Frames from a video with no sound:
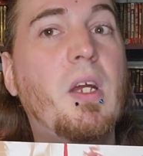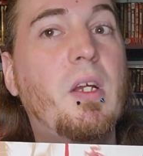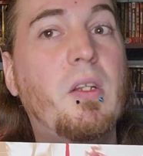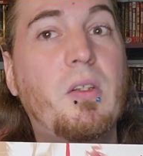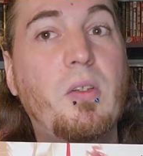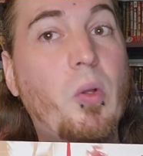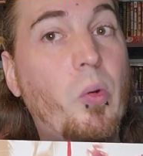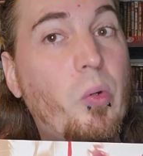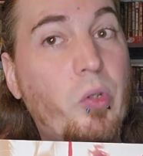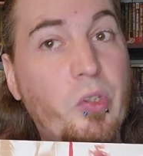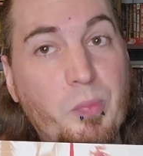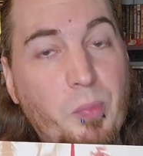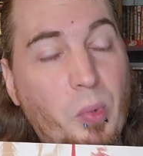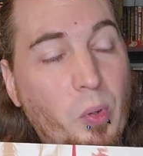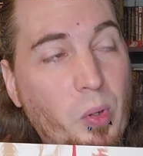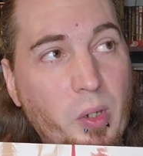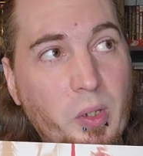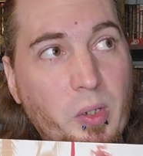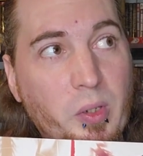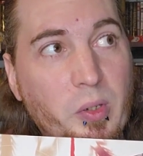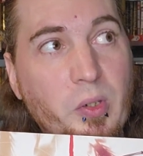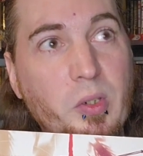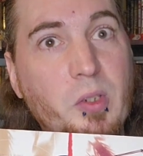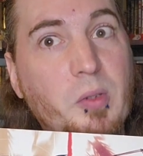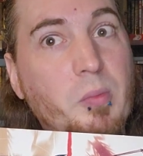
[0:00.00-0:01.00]
No
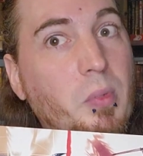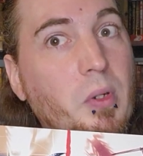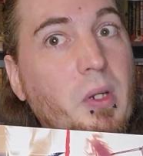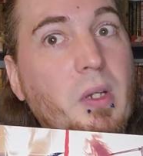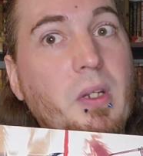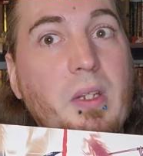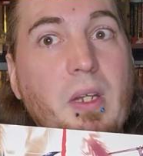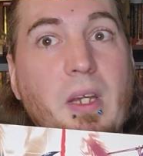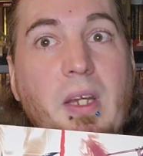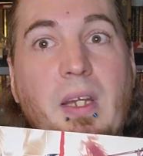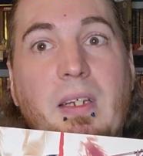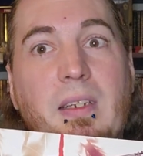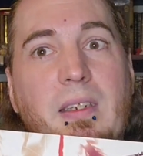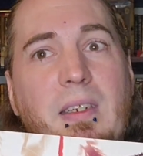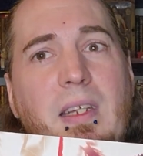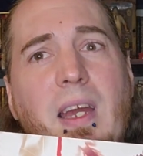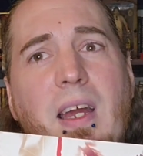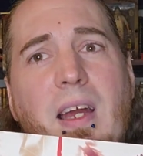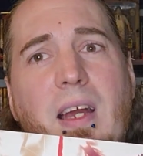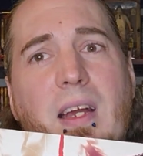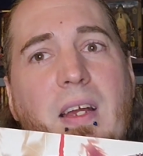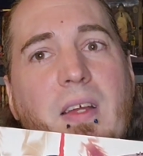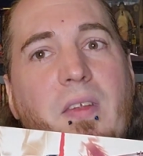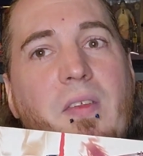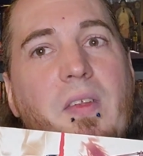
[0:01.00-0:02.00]
spoilers, but
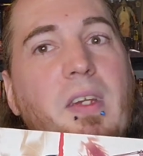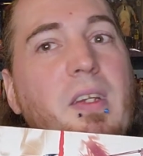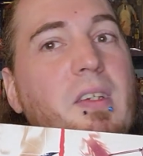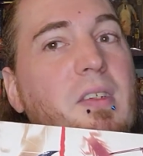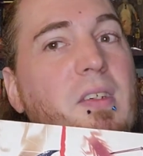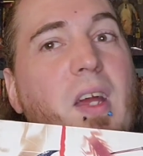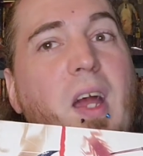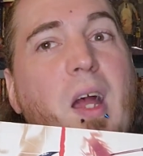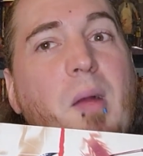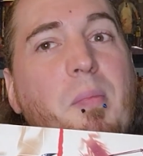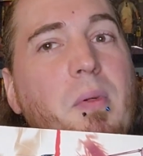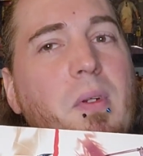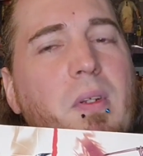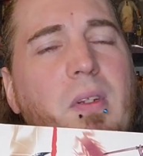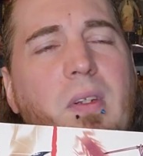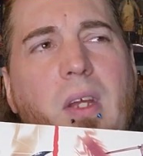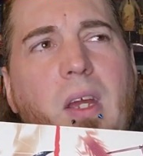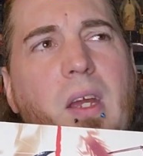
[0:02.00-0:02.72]
yeah, things happen,